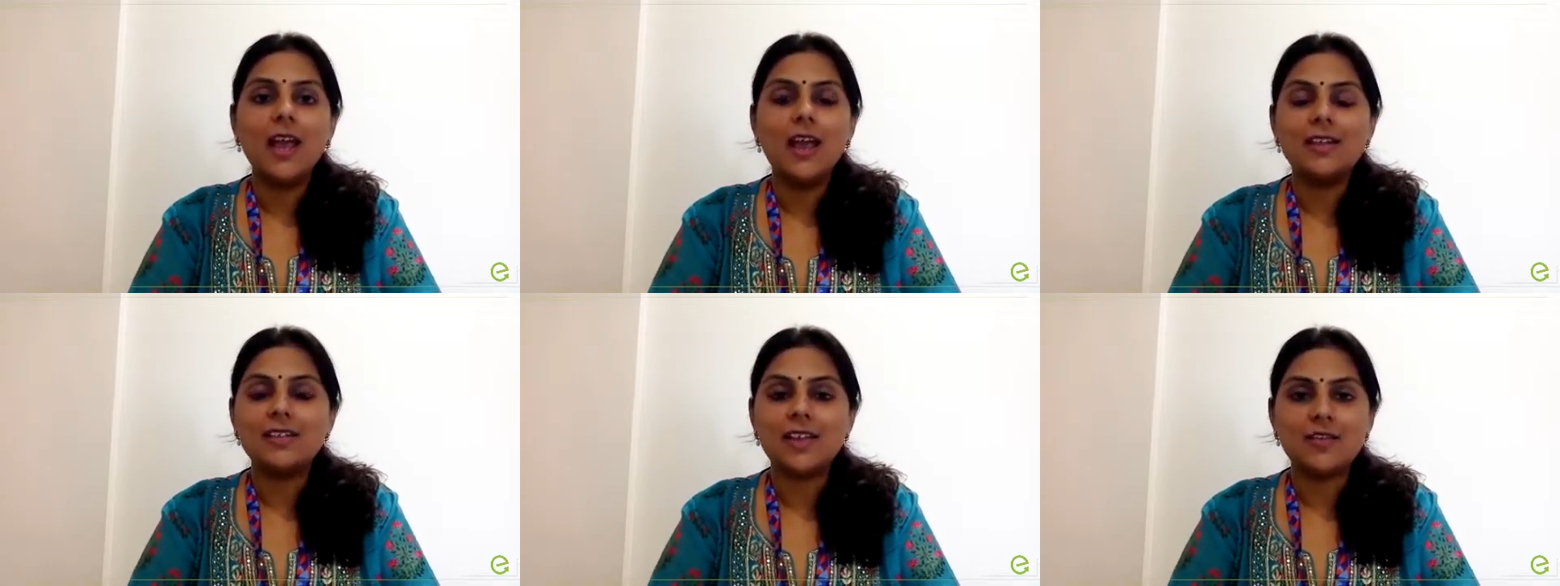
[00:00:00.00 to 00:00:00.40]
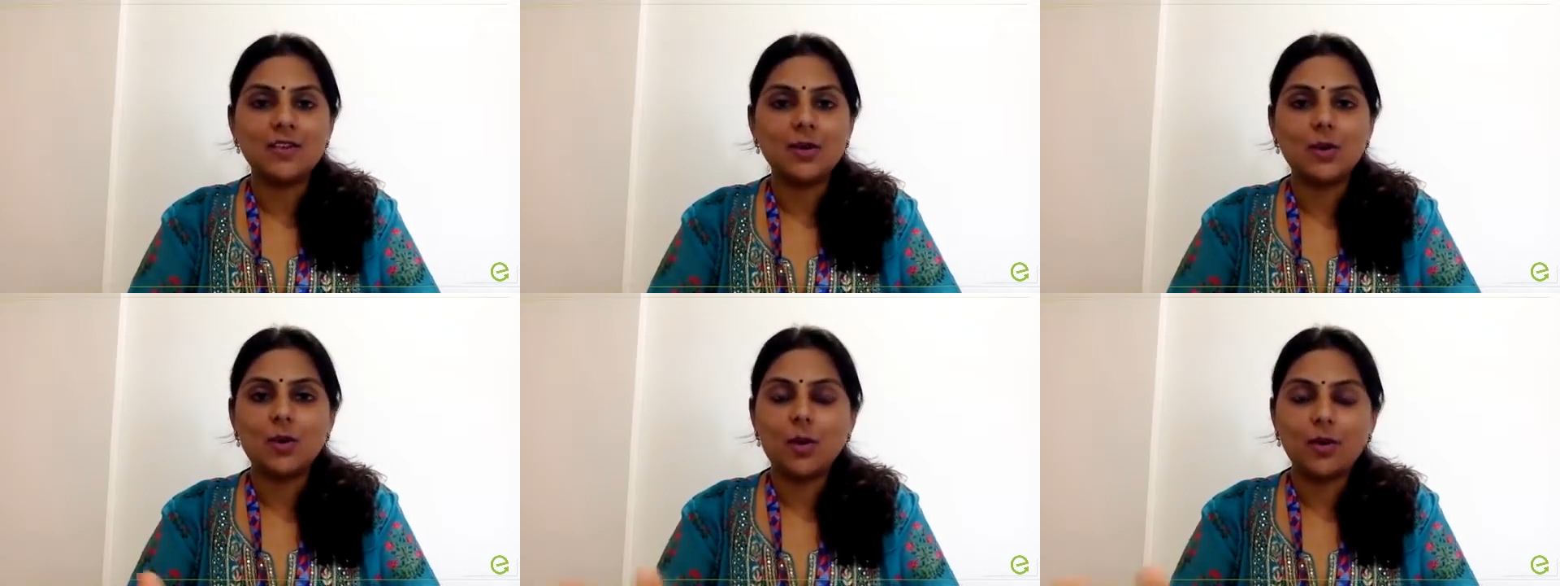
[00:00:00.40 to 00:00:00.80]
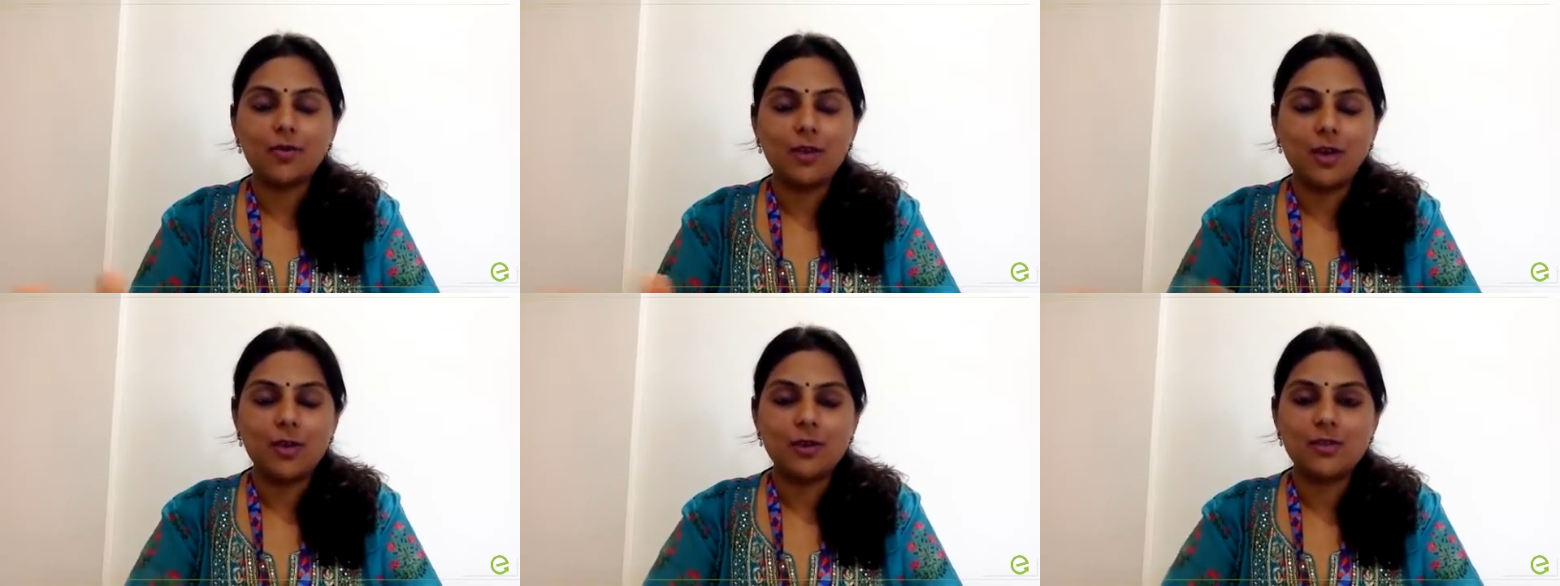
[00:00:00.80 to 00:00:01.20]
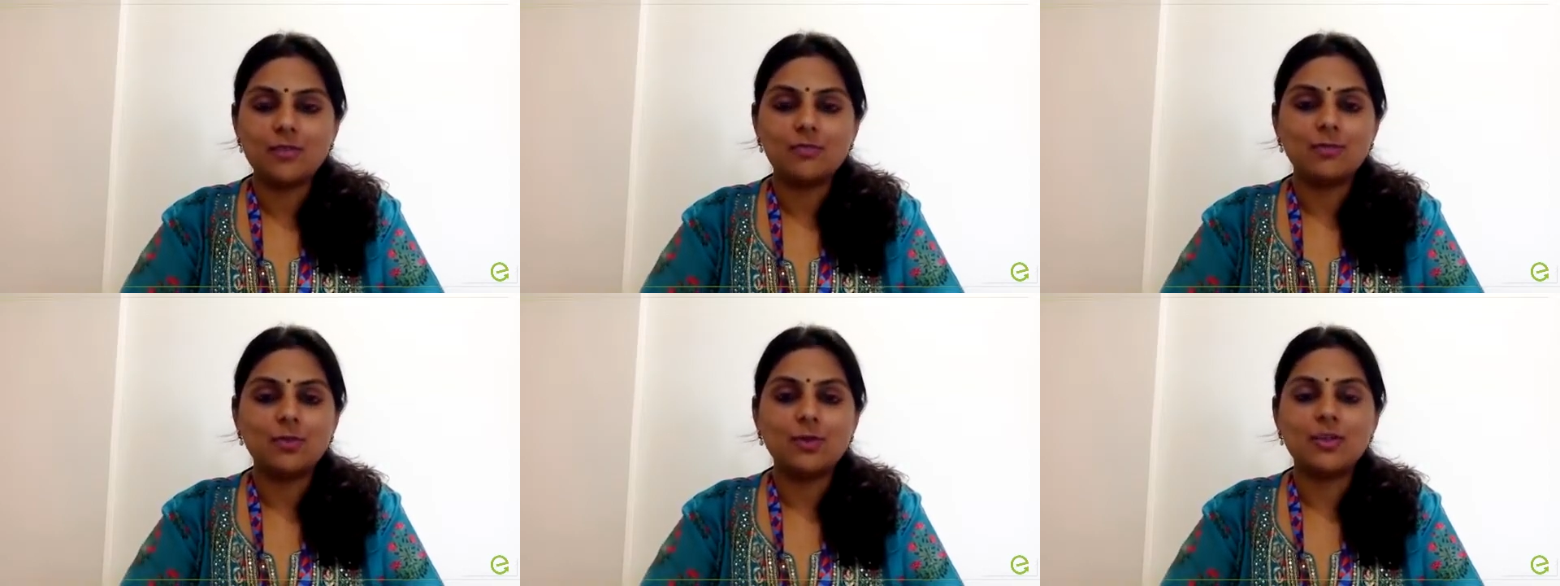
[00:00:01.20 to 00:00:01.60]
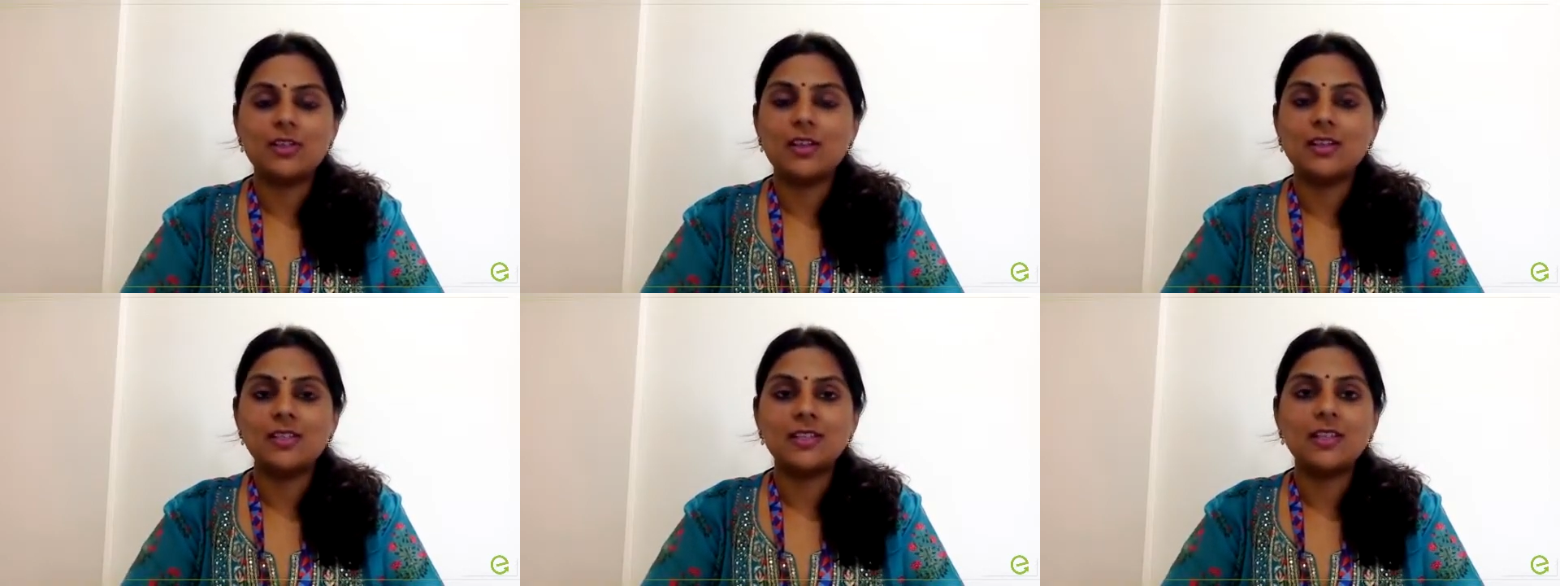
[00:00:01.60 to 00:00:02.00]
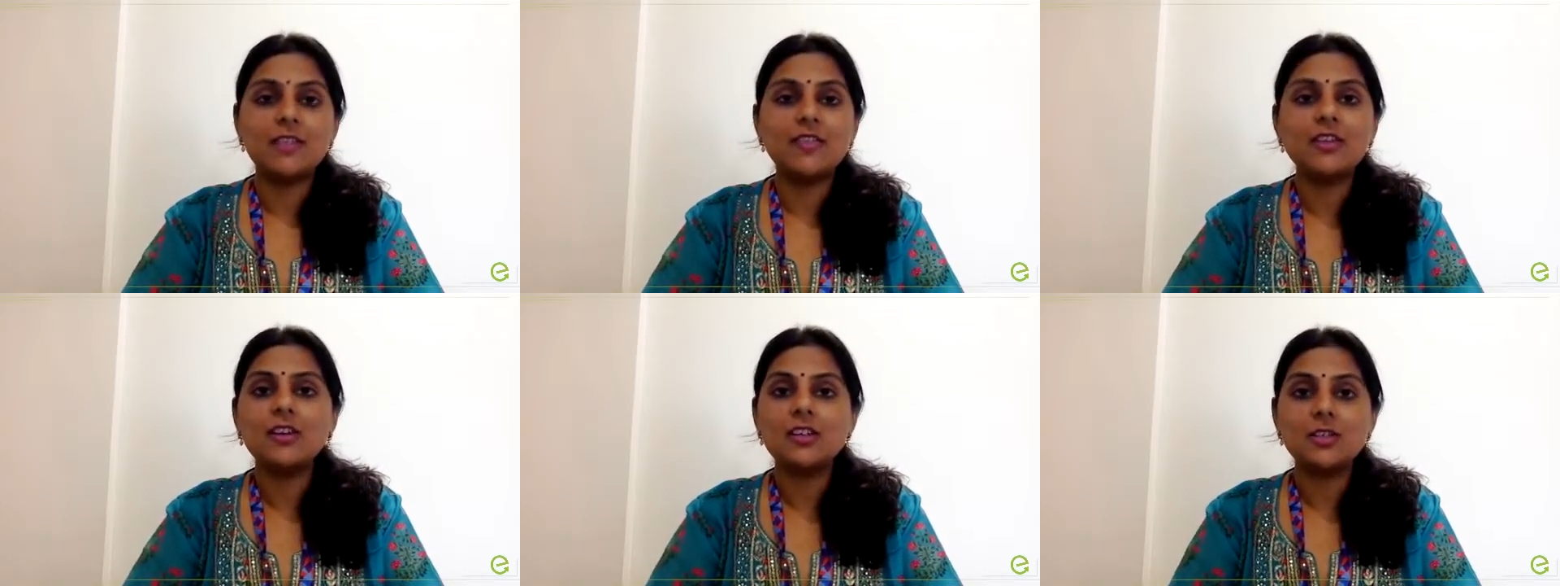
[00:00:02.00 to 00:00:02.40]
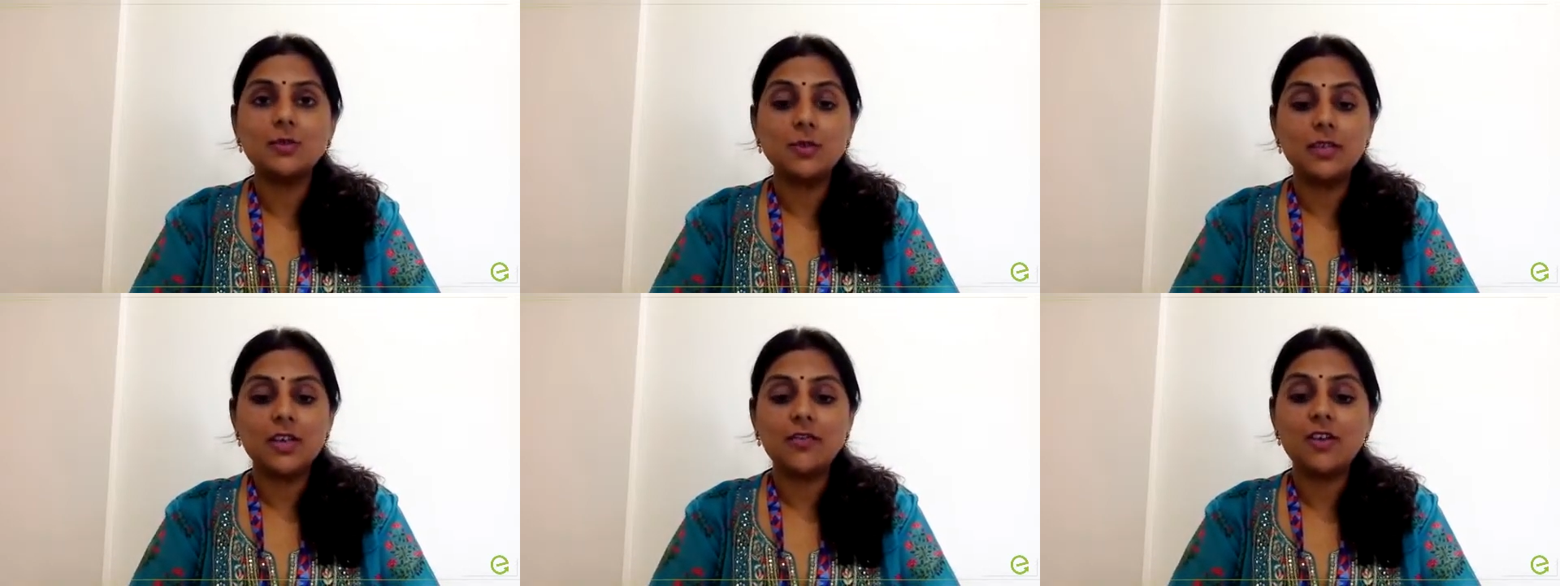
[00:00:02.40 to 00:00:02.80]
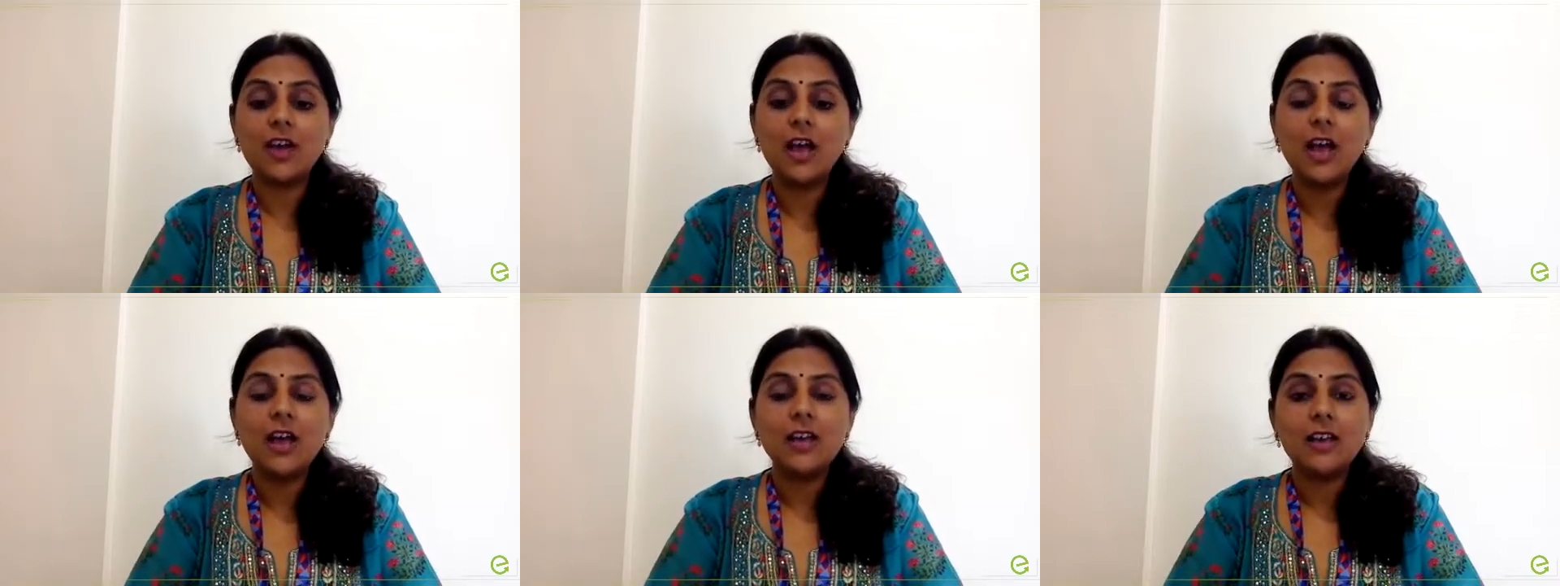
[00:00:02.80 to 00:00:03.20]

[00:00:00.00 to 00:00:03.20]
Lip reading: at 7 o'clock if your house starts at 7:30, whatever.